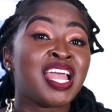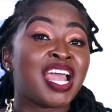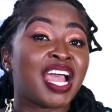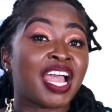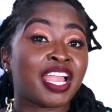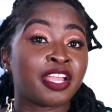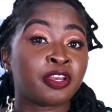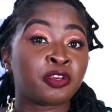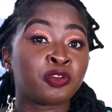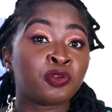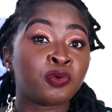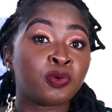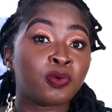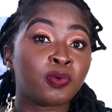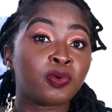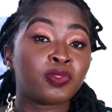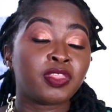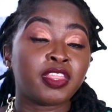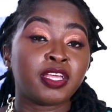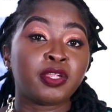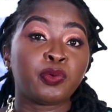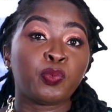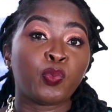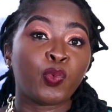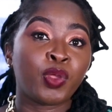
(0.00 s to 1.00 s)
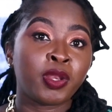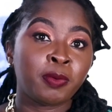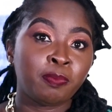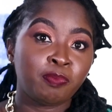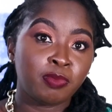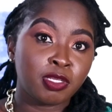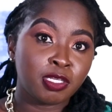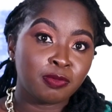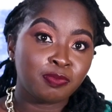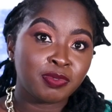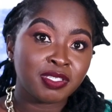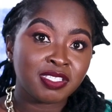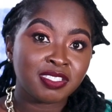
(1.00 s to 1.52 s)
I know that when
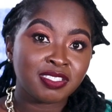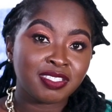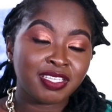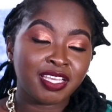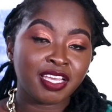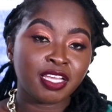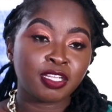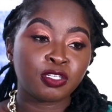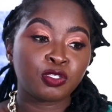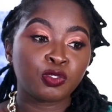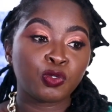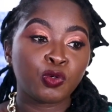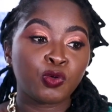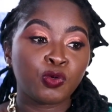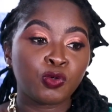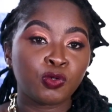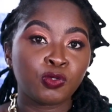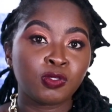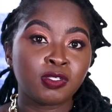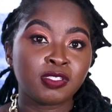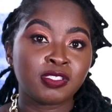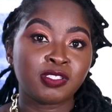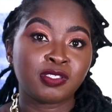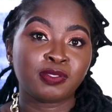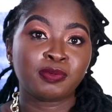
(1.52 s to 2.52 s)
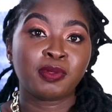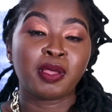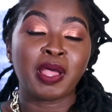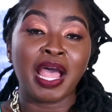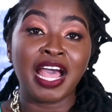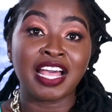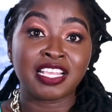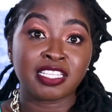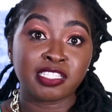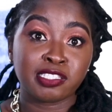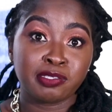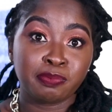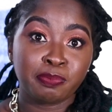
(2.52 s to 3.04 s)
babies get colds,
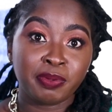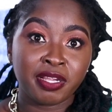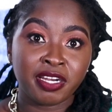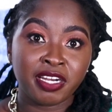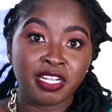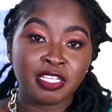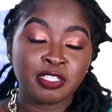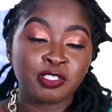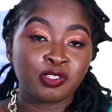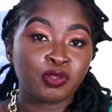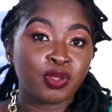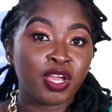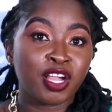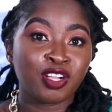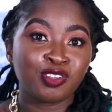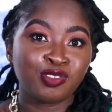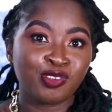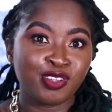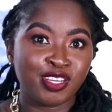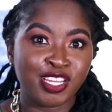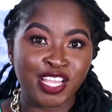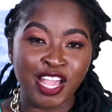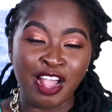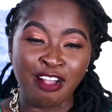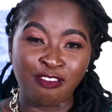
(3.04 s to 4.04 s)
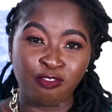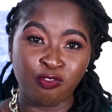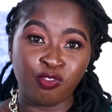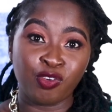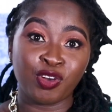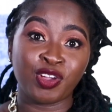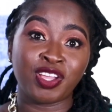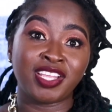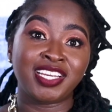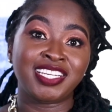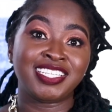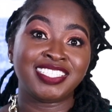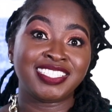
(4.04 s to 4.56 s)
as parents, you actually
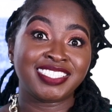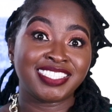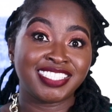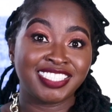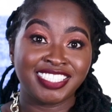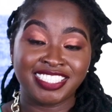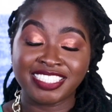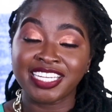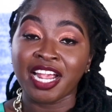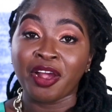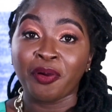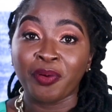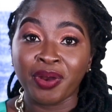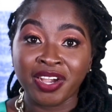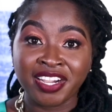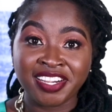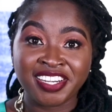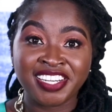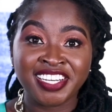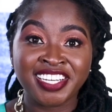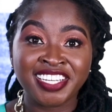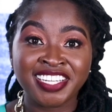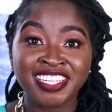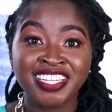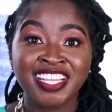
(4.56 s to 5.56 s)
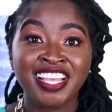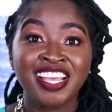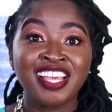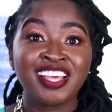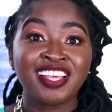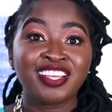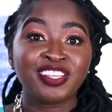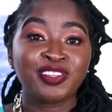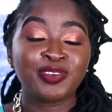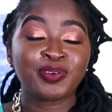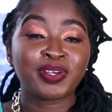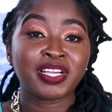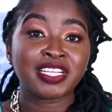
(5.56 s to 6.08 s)
avoid showering.
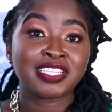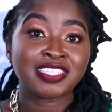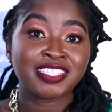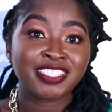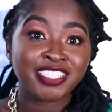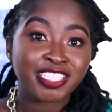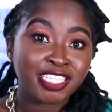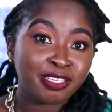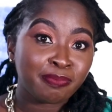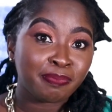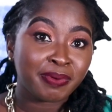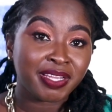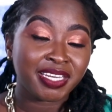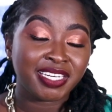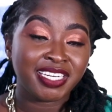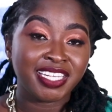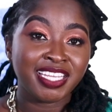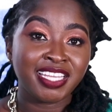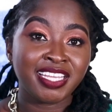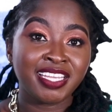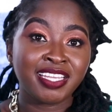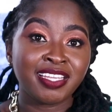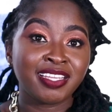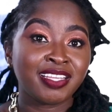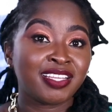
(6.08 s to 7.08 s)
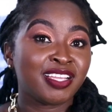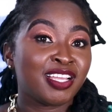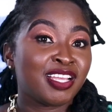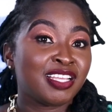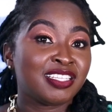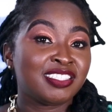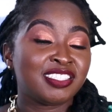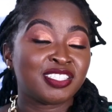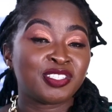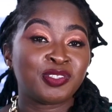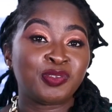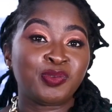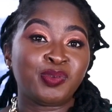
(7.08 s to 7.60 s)
You can skip a day
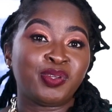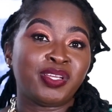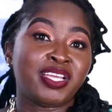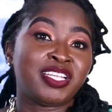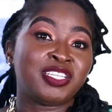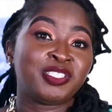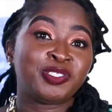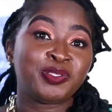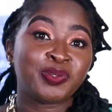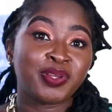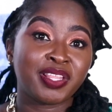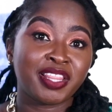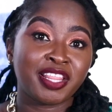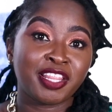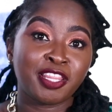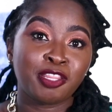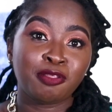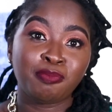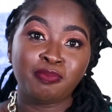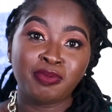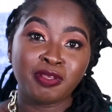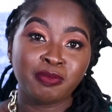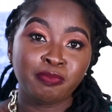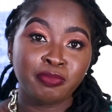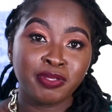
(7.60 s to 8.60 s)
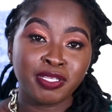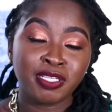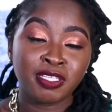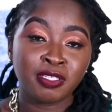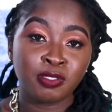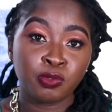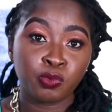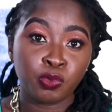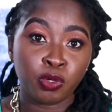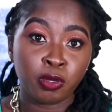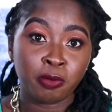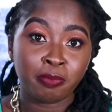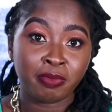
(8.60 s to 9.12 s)
just to ensure that the baby
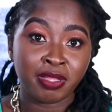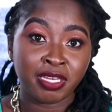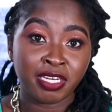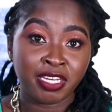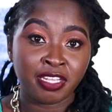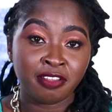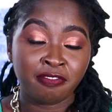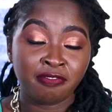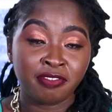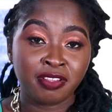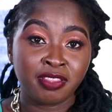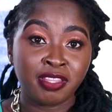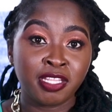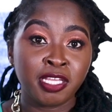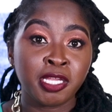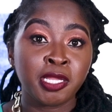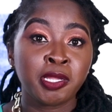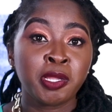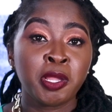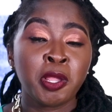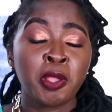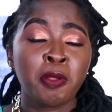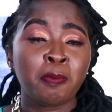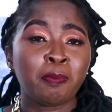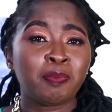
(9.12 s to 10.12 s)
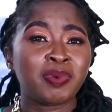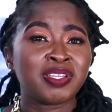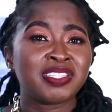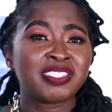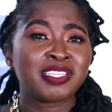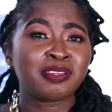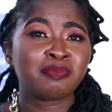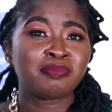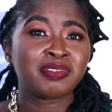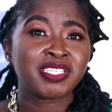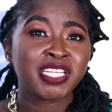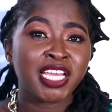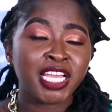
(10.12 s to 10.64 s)
is warm and everything. But
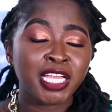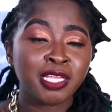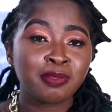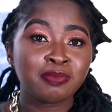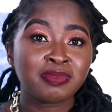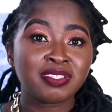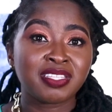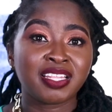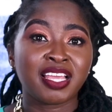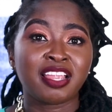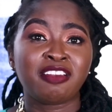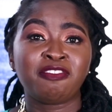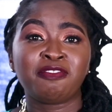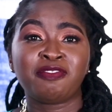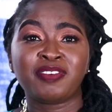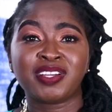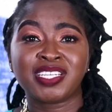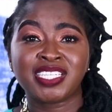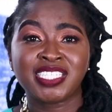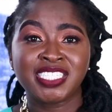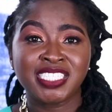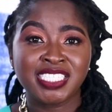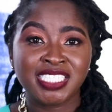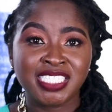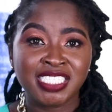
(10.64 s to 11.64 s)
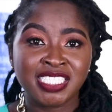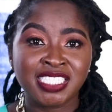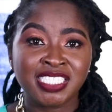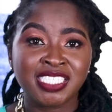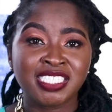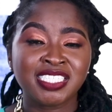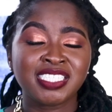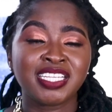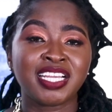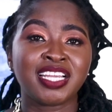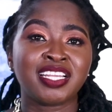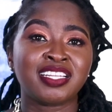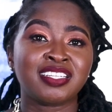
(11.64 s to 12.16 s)
sometimes that
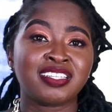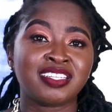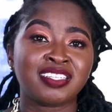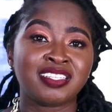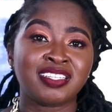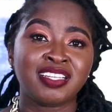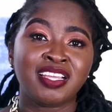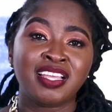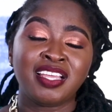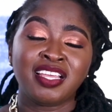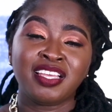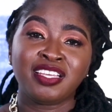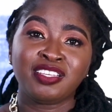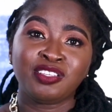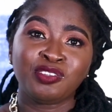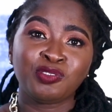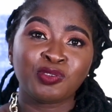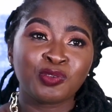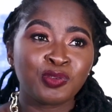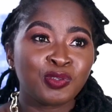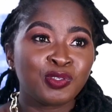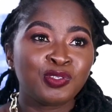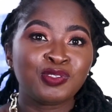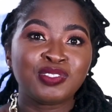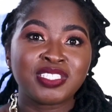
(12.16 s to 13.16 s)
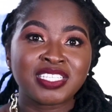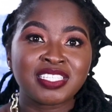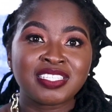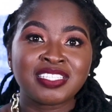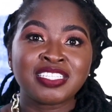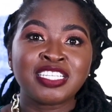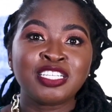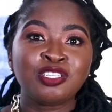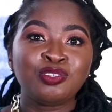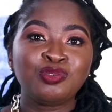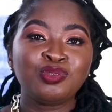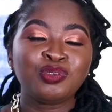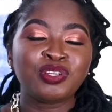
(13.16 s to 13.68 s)
fatigue, and you just
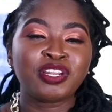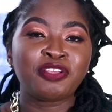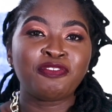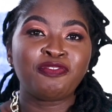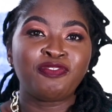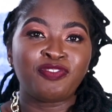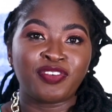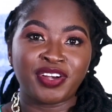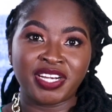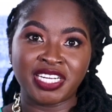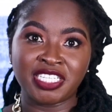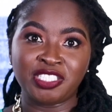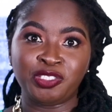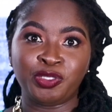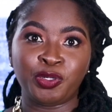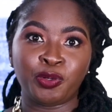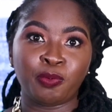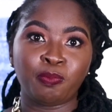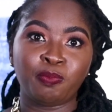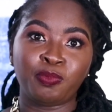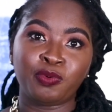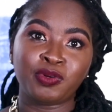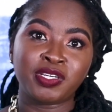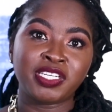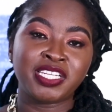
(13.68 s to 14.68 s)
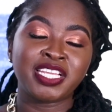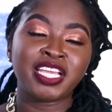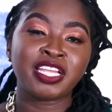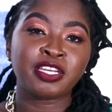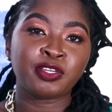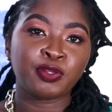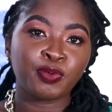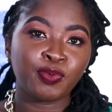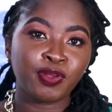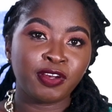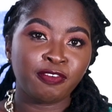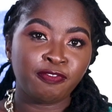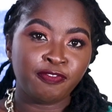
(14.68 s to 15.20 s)
need to refresh your body, and
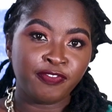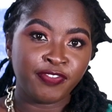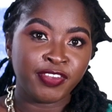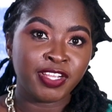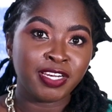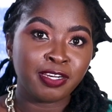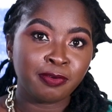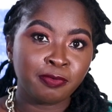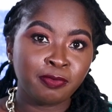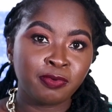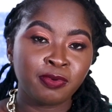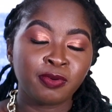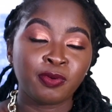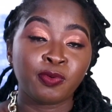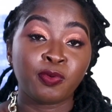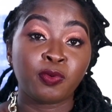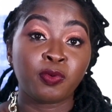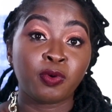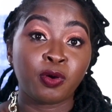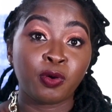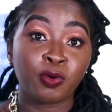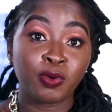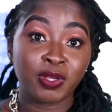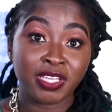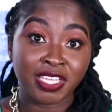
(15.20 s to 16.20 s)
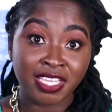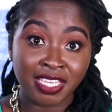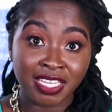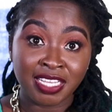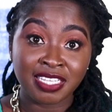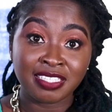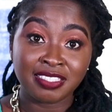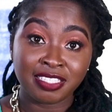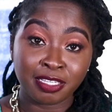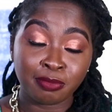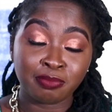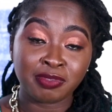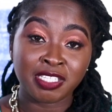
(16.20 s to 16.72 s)
you will feel okay
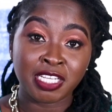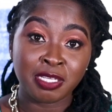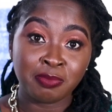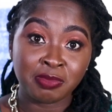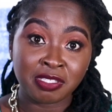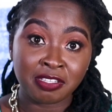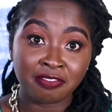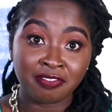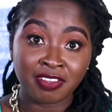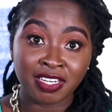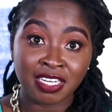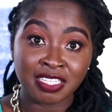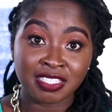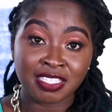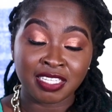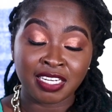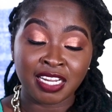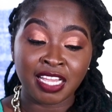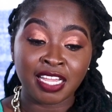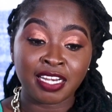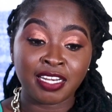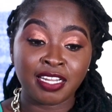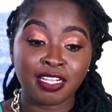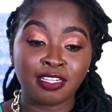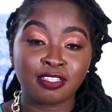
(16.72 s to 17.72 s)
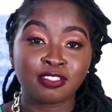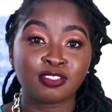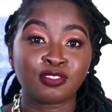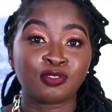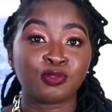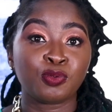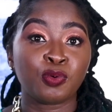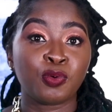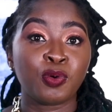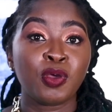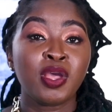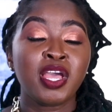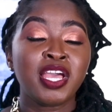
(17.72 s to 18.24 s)
sometimes, even as an adult.
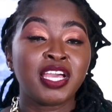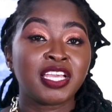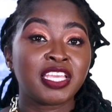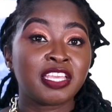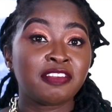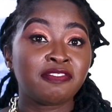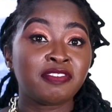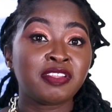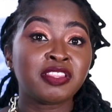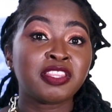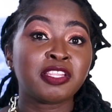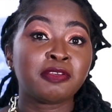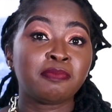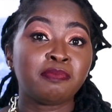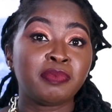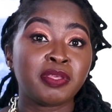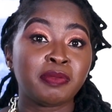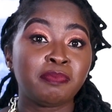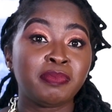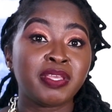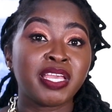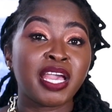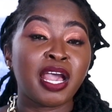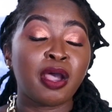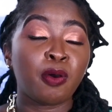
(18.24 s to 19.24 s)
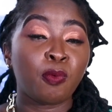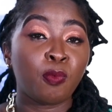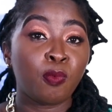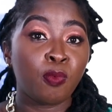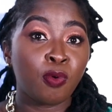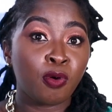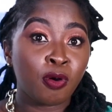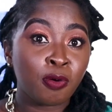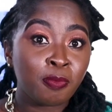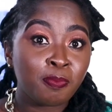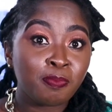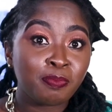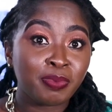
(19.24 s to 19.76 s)
So giving the baby a
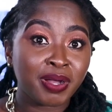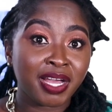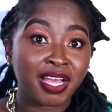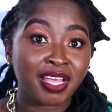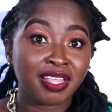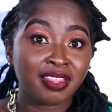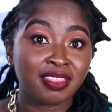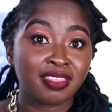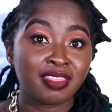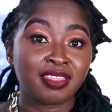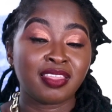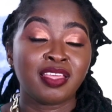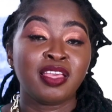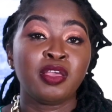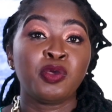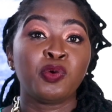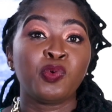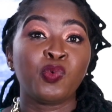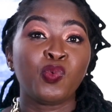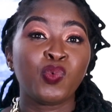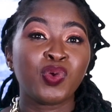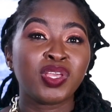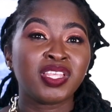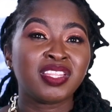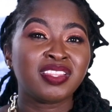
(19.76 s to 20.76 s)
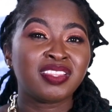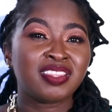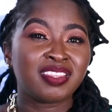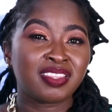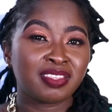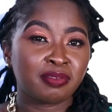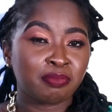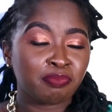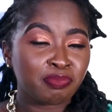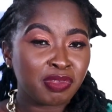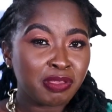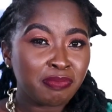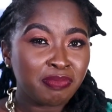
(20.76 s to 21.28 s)
warm bath with
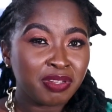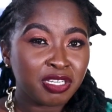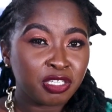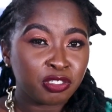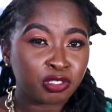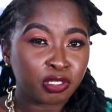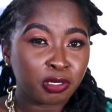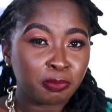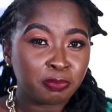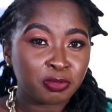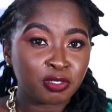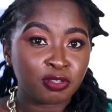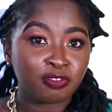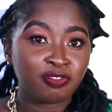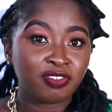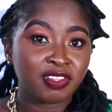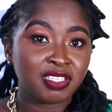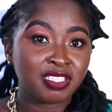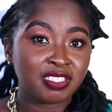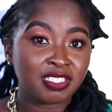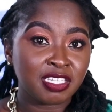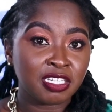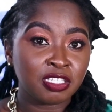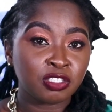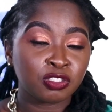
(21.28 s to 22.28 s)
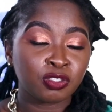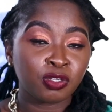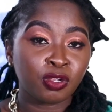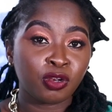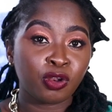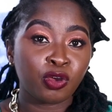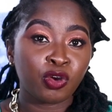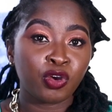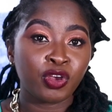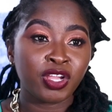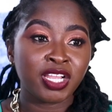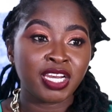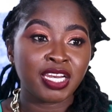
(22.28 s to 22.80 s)
maybe drops of essential
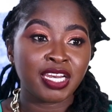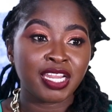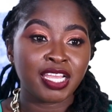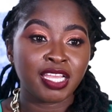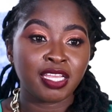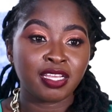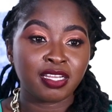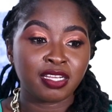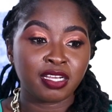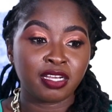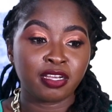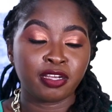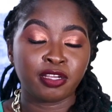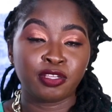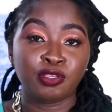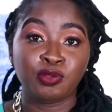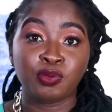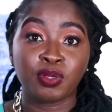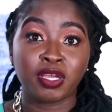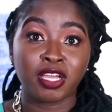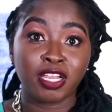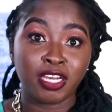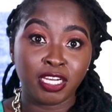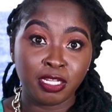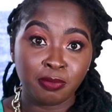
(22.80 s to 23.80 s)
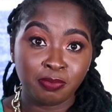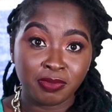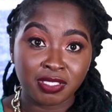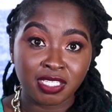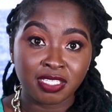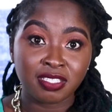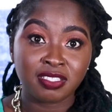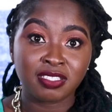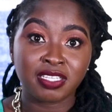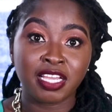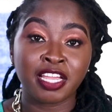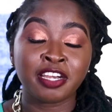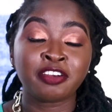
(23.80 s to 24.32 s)
oil like
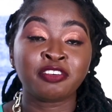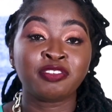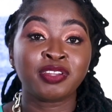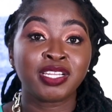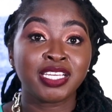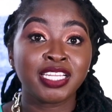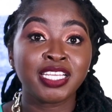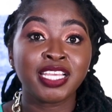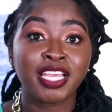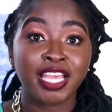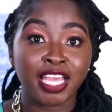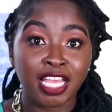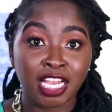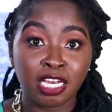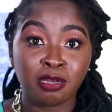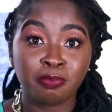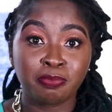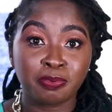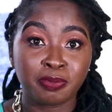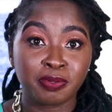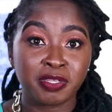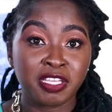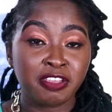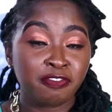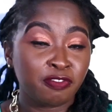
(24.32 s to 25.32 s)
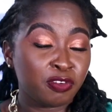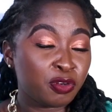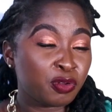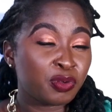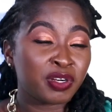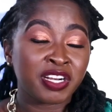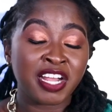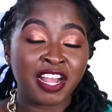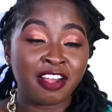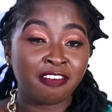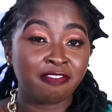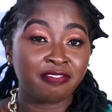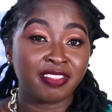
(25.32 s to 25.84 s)
eucalyptus can really help. If you
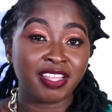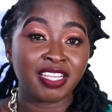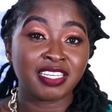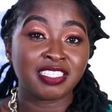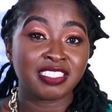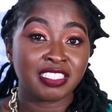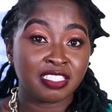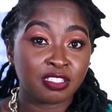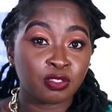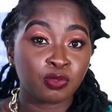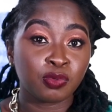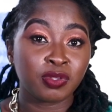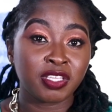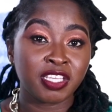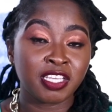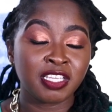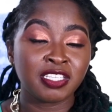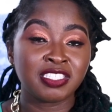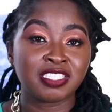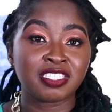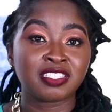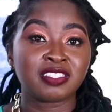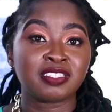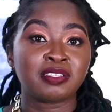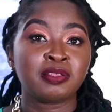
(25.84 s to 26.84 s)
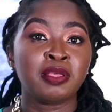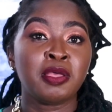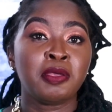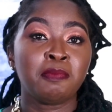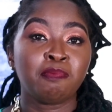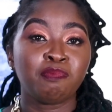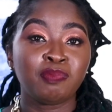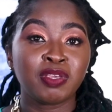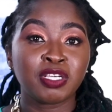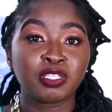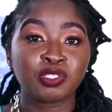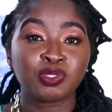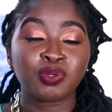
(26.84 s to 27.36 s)
don't have that, it's okay. Just
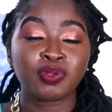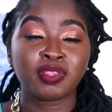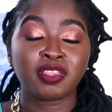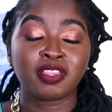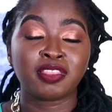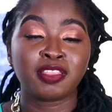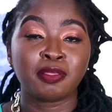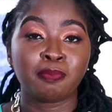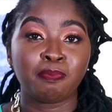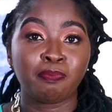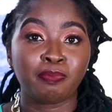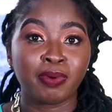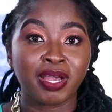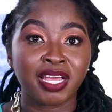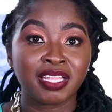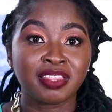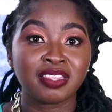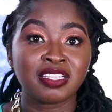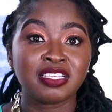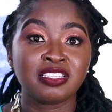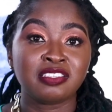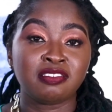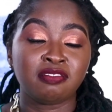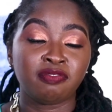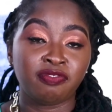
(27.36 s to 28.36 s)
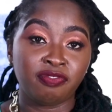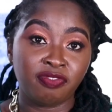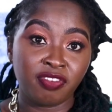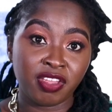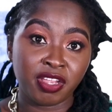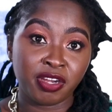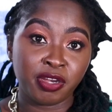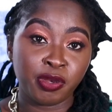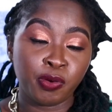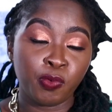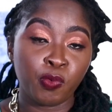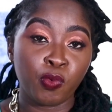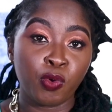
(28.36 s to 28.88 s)
make sure that the bath is
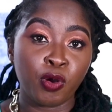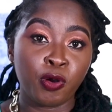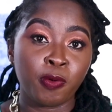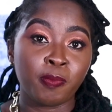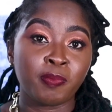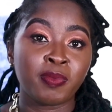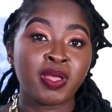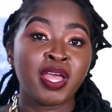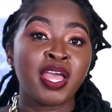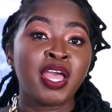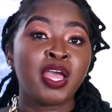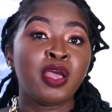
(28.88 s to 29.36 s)
very warm.